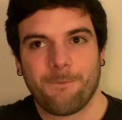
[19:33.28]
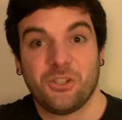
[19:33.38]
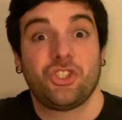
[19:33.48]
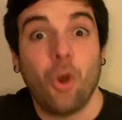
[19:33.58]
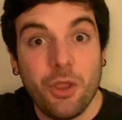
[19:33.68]

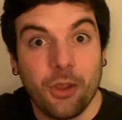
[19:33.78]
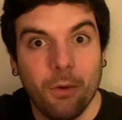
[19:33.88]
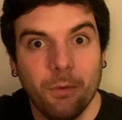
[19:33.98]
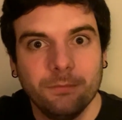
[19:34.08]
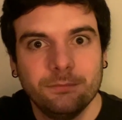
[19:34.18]

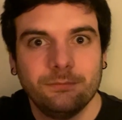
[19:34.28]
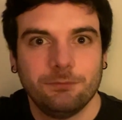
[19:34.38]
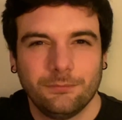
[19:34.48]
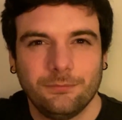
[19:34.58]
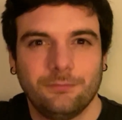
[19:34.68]
Stoical.
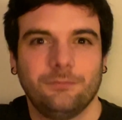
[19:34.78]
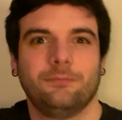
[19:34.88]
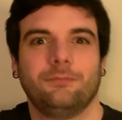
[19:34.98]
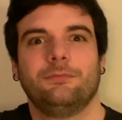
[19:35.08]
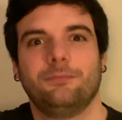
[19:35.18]

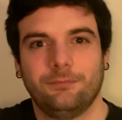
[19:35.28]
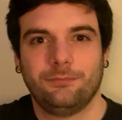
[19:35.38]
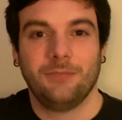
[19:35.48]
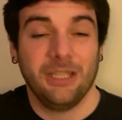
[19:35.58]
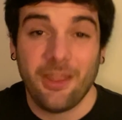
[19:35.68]

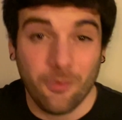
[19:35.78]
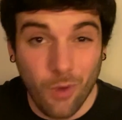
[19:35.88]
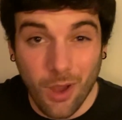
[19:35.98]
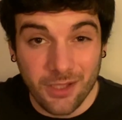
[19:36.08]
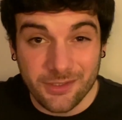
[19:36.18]
In other
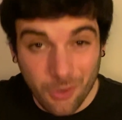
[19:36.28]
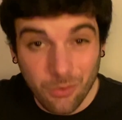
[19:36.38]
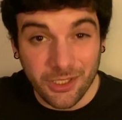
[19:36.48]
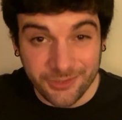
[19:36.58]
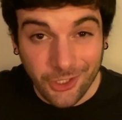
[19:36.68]
words,
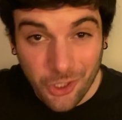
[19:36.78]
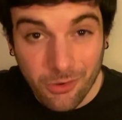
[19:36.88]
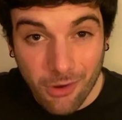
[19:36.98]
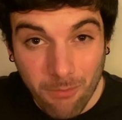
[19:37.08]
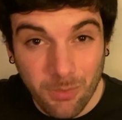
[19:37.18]
cool as a
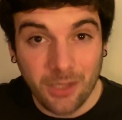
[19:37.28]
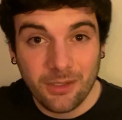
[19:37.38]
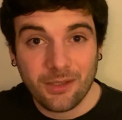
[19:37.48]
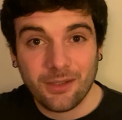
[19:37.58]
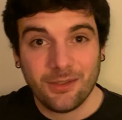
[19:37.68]
cucumber.
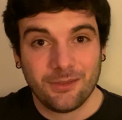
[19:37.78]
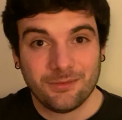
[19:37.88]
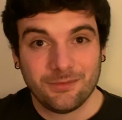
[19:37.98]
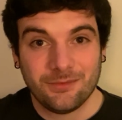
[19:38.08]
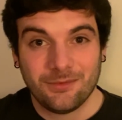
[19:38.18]

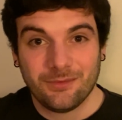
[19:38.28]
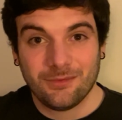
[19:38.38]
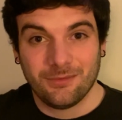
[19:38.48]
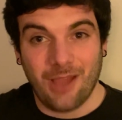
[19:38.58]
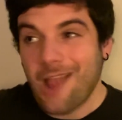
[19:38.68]

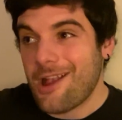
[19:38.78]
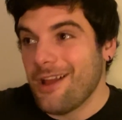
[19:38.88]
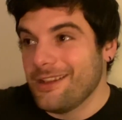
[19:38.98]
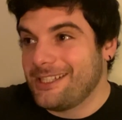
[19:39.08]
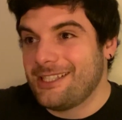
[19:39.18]
I
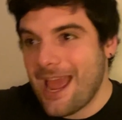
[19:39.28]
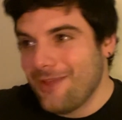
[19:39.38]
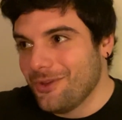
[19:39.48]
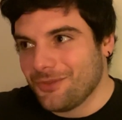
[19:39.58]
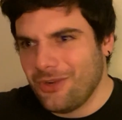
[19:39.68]
can't
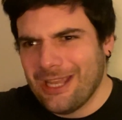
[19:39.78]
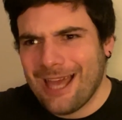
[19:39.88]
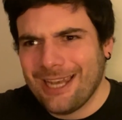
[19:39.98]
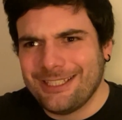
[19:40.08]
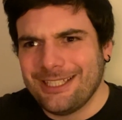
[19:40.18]
stand those
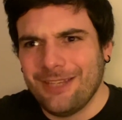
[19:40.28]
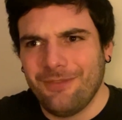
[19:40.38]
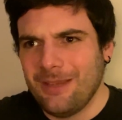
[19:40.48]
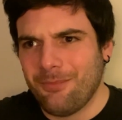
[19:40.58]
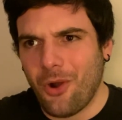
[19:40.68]
reality
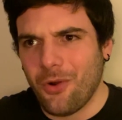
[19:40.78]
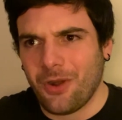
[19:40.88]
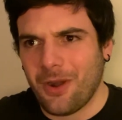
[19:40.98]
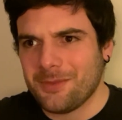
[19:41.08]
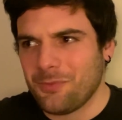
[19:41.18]
TV
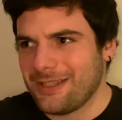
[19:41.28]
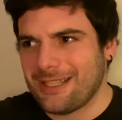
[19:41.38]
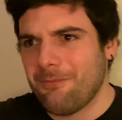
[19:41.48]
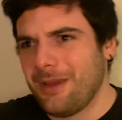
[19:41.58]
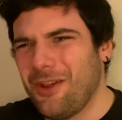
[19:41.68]
programs where
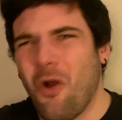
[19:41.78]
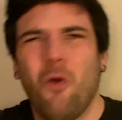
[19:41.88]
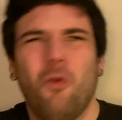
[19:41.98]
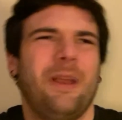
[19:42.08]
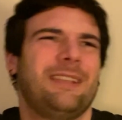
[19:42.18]
somebody
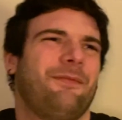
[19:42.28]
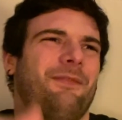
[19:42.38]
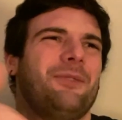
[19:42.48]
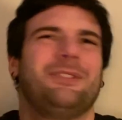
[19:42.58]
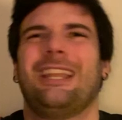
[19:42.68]
always
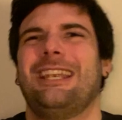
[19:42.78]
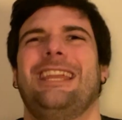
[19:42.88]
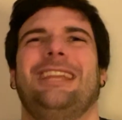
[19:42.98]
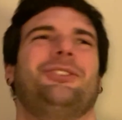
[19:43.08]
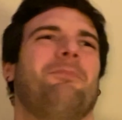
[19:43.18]
feels the need to